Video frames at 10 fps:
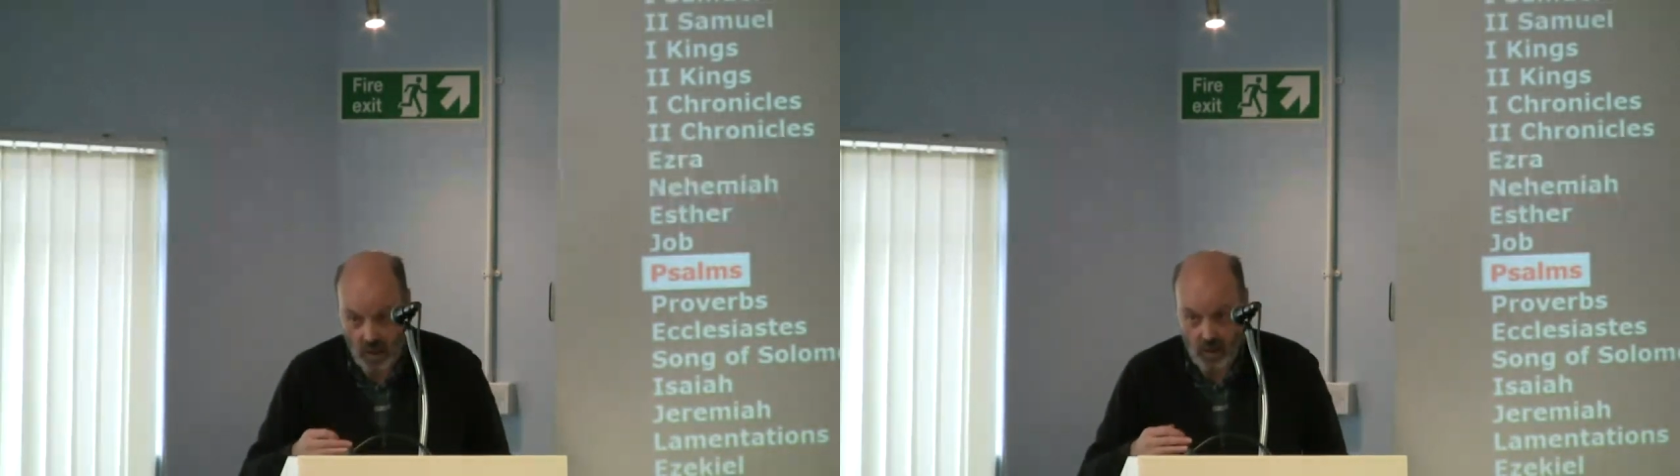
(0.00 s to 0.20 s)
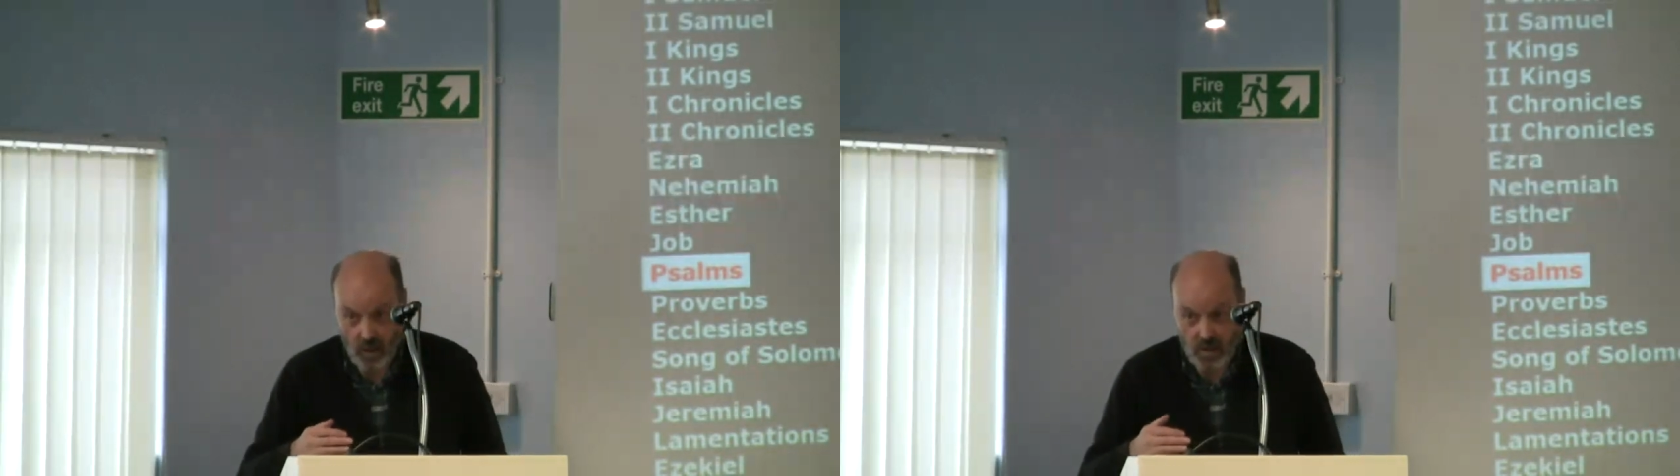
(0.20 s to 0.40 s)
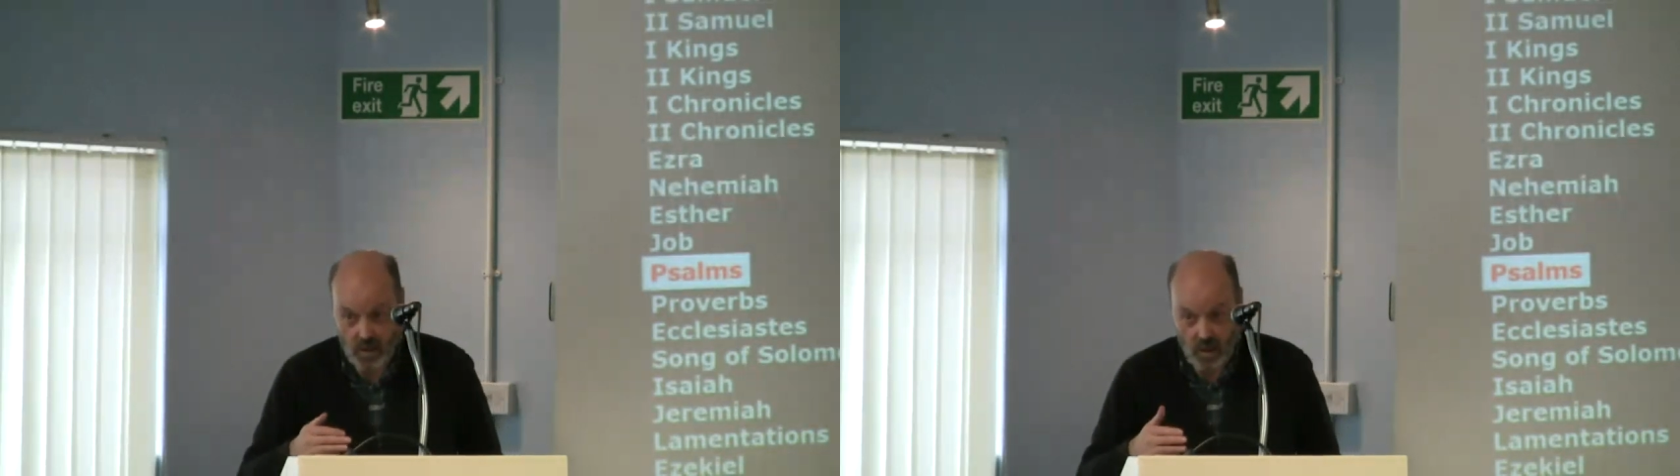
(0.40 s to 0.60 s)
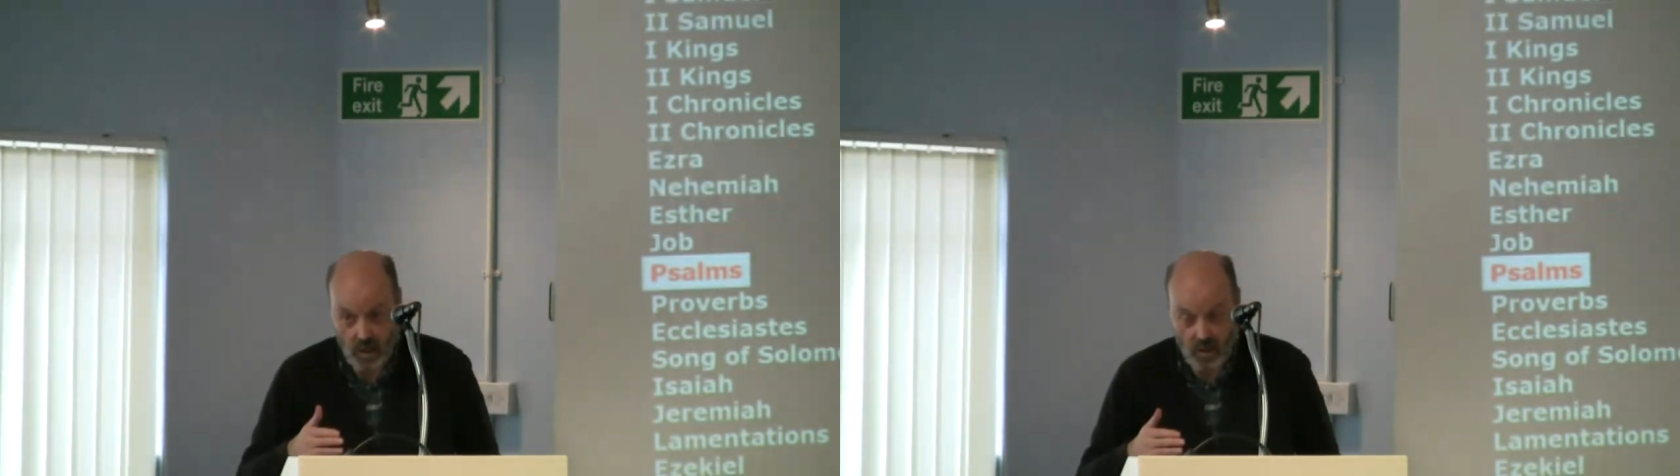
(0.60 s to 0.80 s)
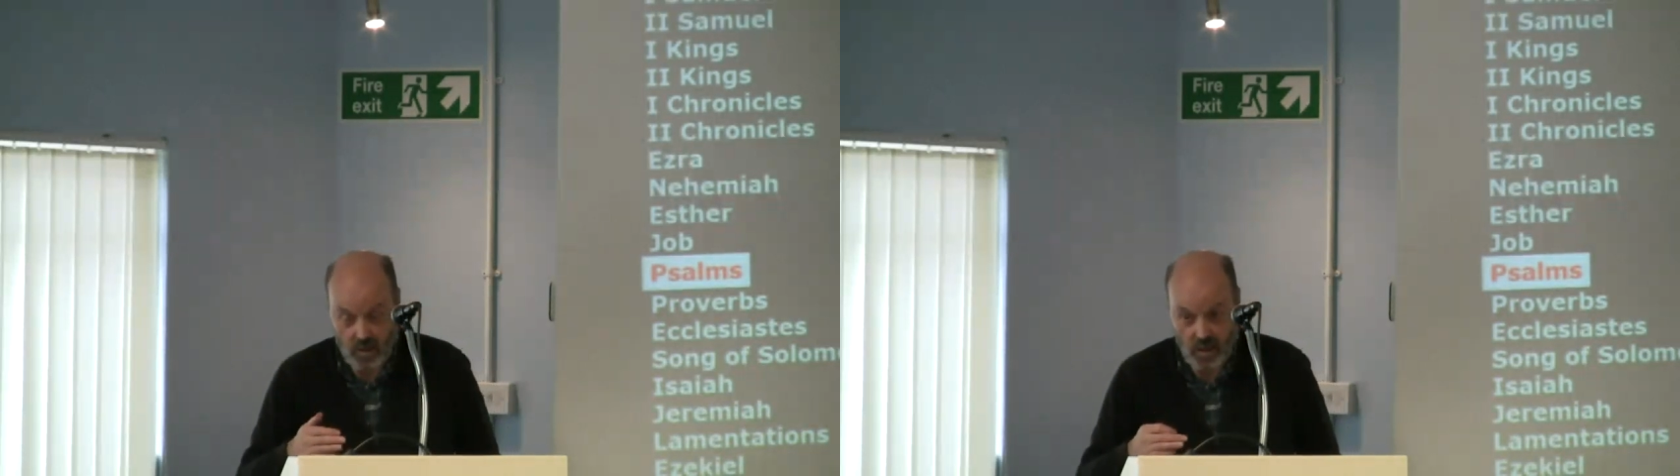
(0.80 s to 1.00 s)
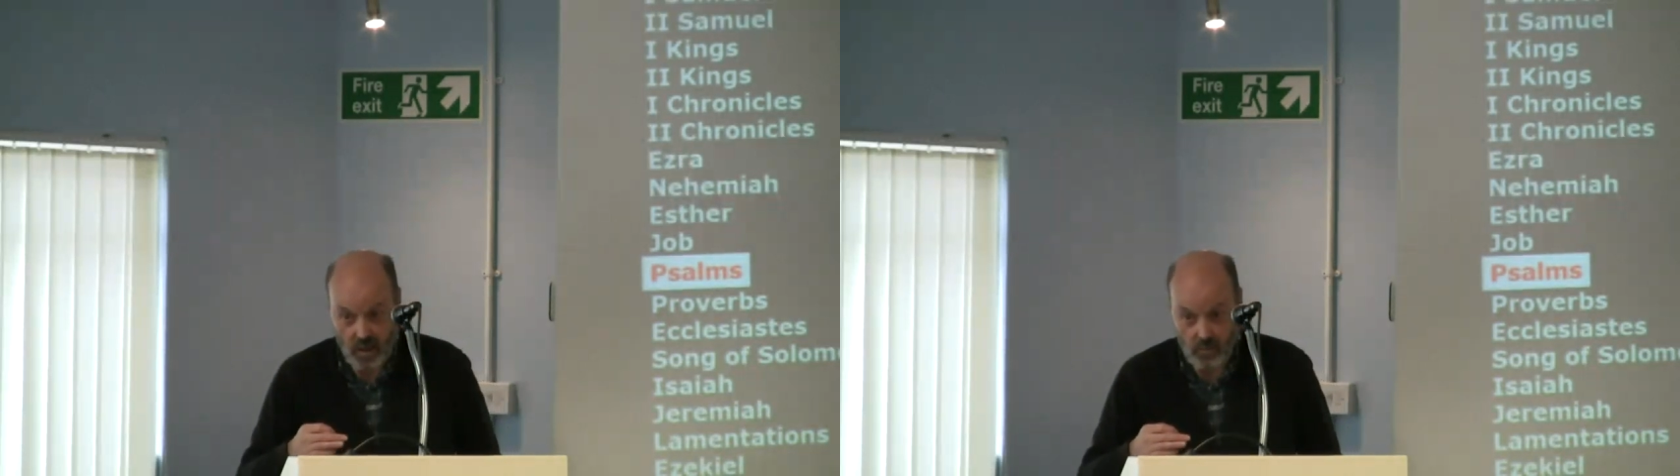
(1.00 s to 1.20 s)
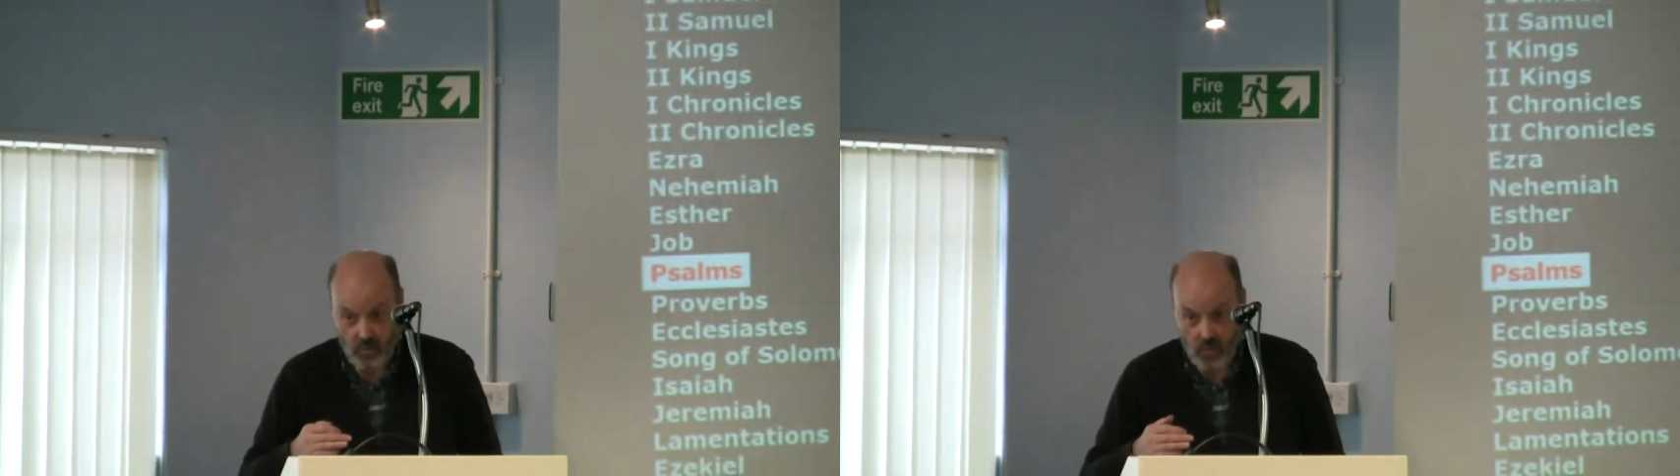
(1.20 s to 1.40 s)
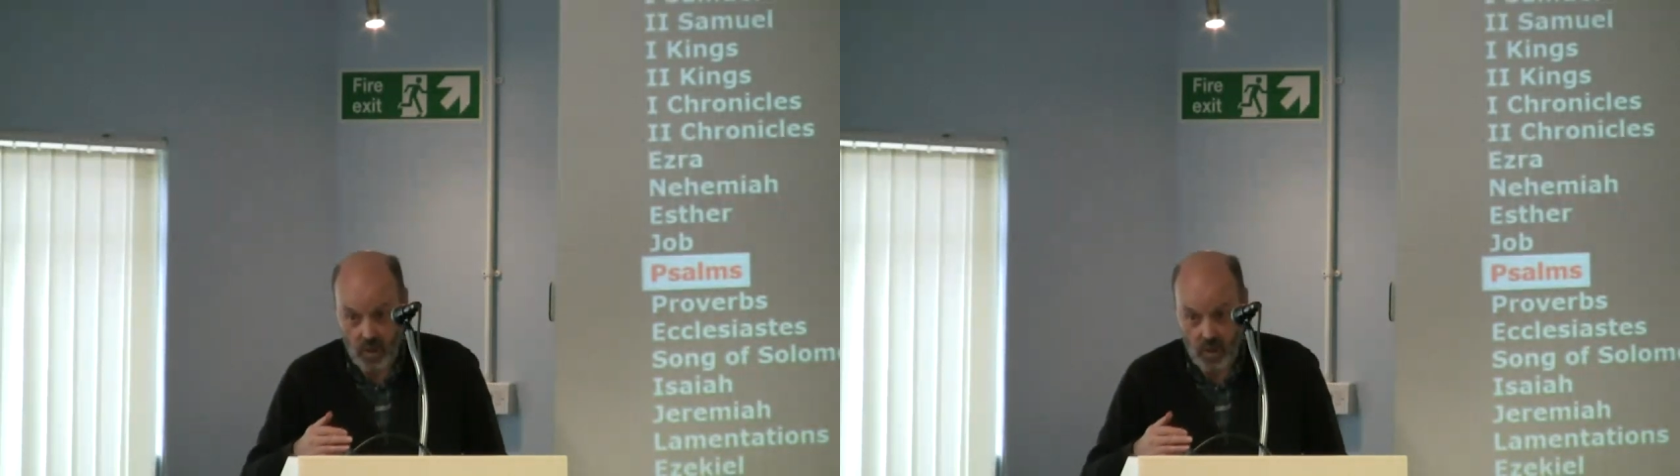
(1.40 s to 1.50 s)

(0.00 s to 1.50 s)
lost my